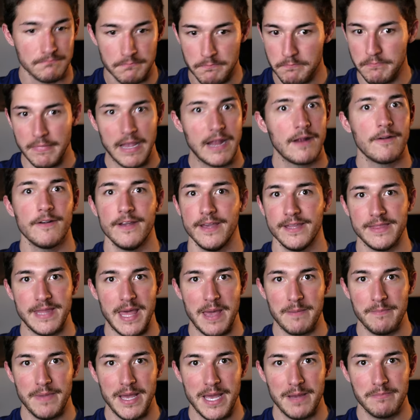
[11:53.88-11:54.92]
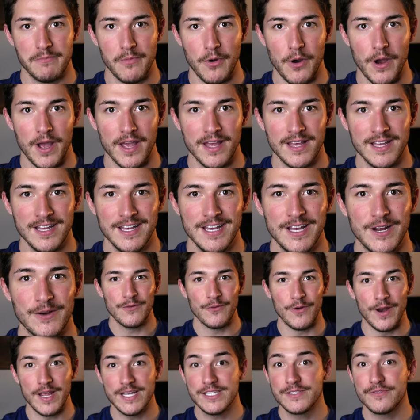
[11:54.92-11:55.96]
marrying that bad boy.
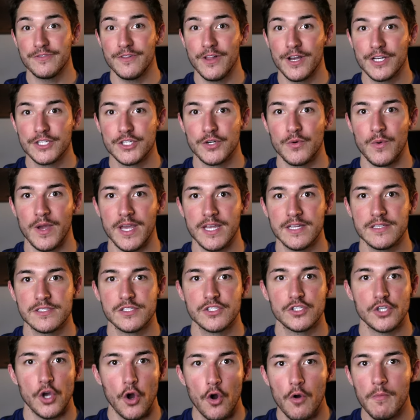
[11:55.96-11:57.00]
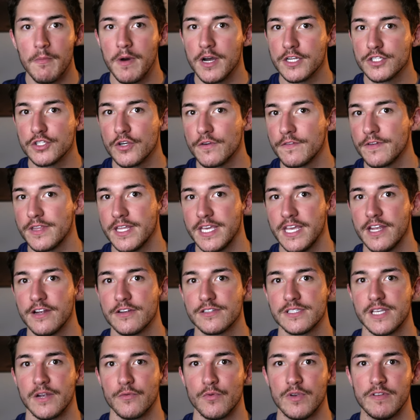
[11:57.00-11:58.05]
Rates fluctuate so much over the
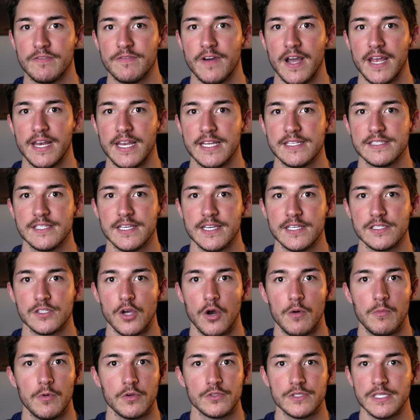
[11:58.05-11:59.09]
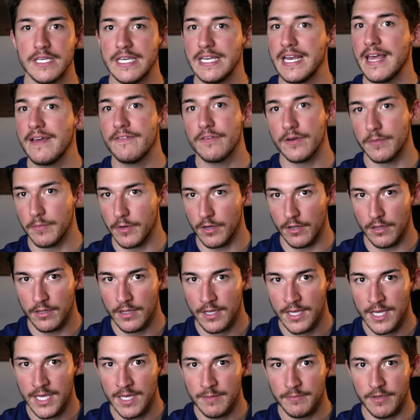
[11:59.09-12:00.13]
years that refinancing is almost inevitable.
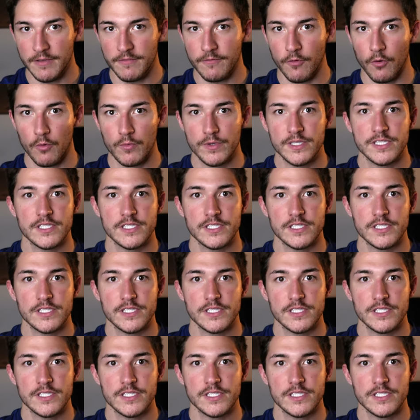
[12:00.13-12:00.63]
Before we